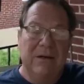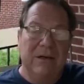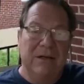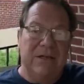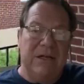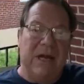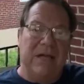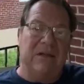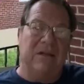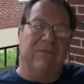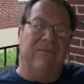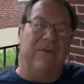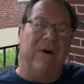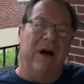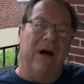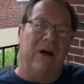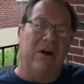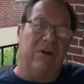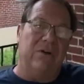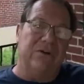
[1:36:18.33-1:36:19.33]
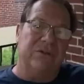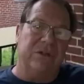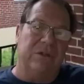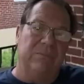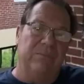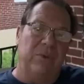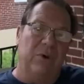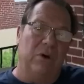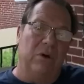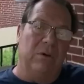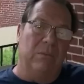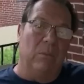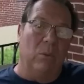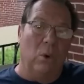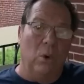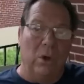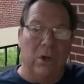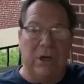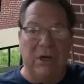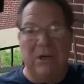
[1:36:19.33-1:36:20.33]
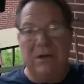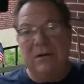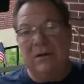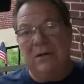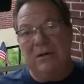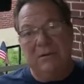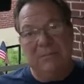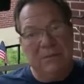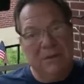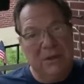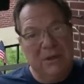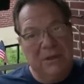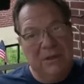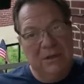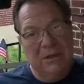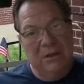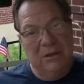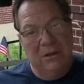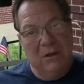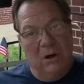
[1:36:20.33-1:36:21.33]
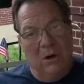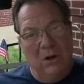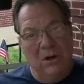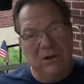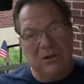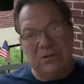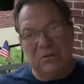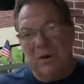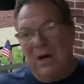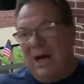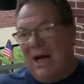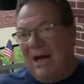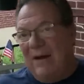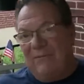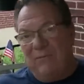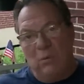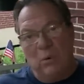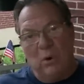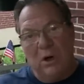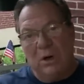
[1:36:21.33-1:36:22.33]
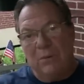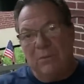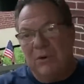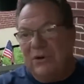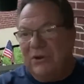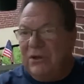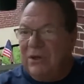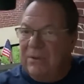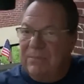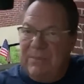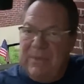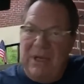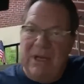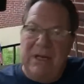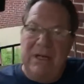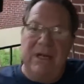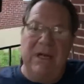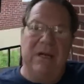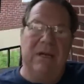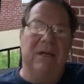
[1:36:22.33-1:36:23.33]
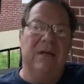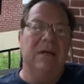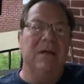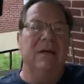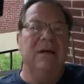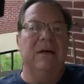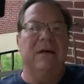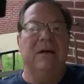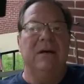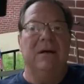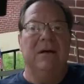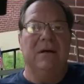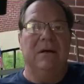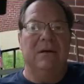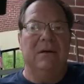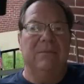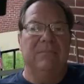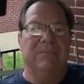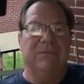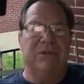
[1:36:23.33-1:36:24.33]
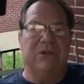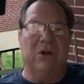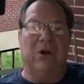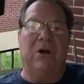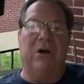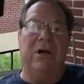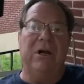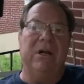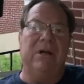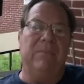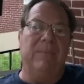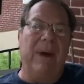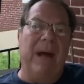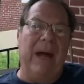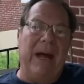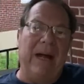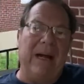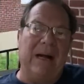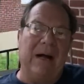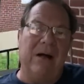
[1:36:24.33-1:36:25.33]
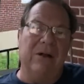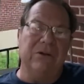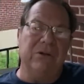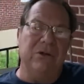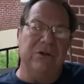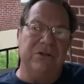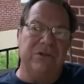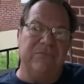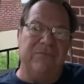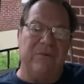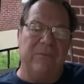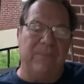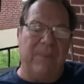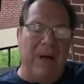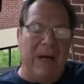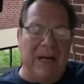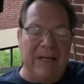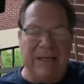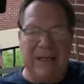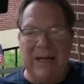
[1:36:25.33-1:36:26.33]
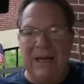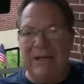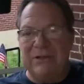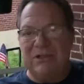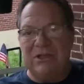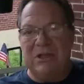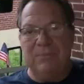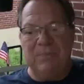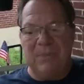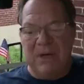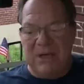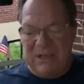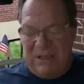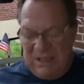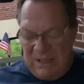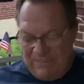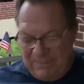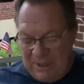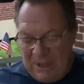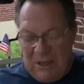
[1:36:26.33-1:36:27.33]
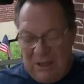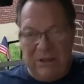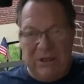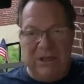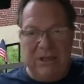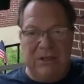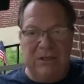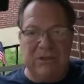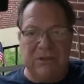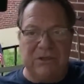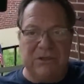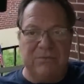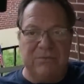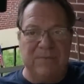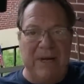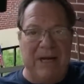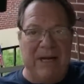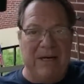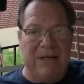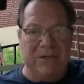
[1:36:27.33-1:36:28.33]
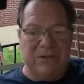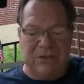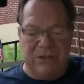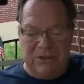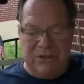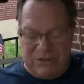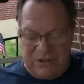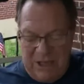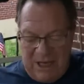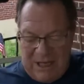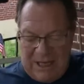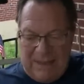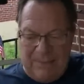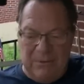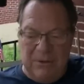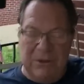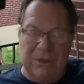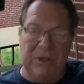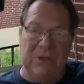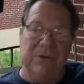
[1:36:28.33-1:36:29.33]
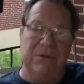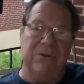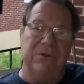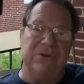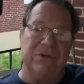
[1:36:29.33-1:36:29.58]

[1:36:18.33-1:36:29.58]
take the files and put them on a hard drive, work with them, and sorry, the Mac, I'll use it for podcasting, but apparently this man is just not able to use